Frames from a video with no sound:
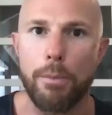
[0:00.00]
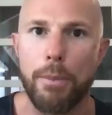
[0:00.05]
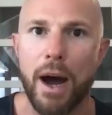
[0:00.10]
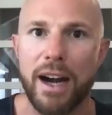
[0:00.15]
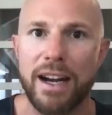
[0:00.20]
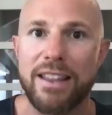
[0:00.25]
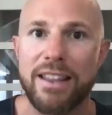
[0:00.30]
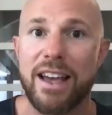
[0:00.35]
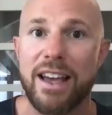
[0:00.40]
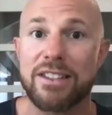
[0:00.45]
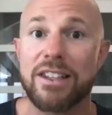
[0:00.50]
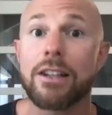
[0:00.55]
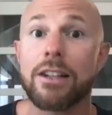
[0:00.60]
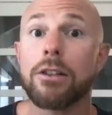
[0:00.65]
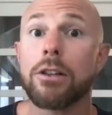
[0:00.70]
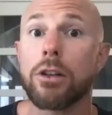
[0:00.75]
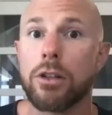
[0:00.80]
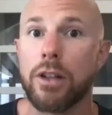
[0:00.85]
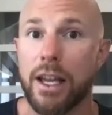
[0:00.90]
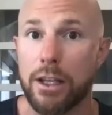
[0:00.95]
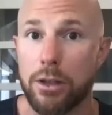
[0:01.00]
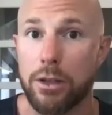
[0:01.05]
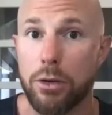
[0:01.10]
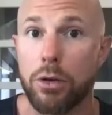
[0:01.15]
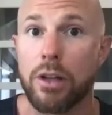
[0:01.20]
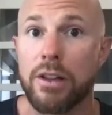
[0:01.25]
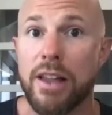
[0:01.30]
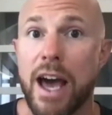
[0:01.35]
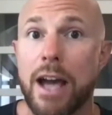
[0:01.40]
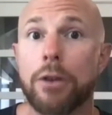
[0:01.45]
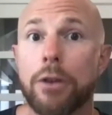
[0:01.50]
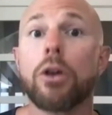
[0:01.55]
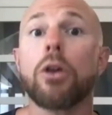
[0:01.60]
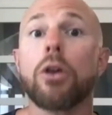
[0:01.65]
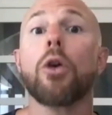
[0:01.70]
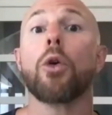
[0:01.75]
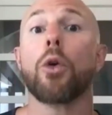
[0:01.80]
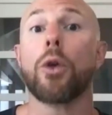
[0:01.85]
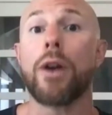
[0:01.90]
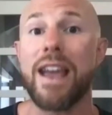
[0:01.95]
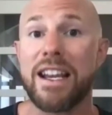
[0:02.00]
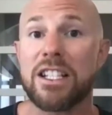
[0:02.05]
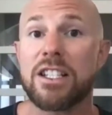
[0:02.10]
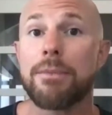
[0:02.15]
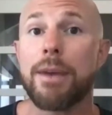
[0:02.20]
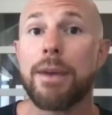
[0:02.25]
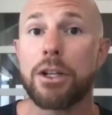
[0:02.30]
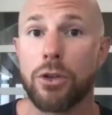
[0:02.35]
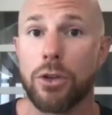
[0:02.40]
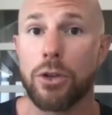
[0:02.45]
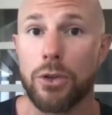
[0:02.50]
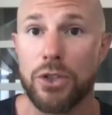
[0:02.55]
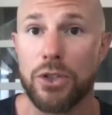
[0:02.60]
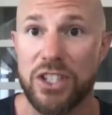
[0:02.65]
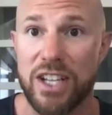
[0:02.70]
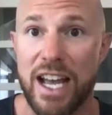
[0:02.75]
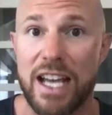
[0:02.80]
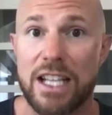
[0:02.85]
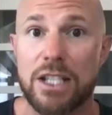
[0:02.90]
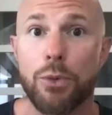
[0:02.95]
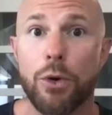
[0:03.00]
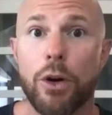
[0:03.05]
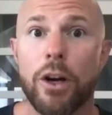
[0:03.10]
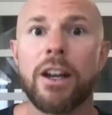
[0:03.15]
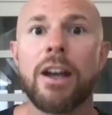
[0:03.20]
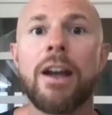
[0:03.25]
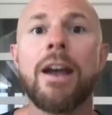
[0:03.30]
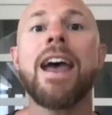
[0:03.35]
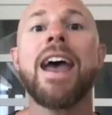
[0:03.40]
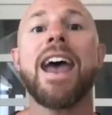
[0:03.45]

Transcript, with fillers: body, that's going to look like unilateral or asymmetrical stance work.